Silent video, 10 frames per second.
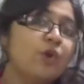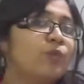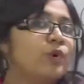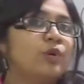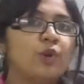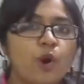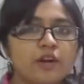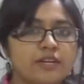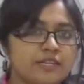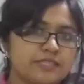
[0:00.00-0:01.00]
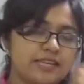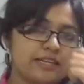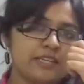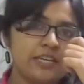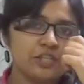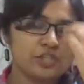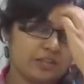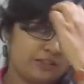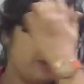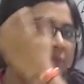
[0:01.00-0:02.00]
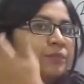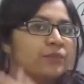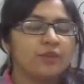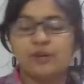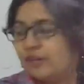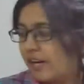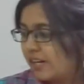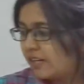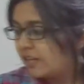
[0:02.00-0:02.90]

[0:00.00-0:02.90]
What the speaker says: would not intersect each other. Alright,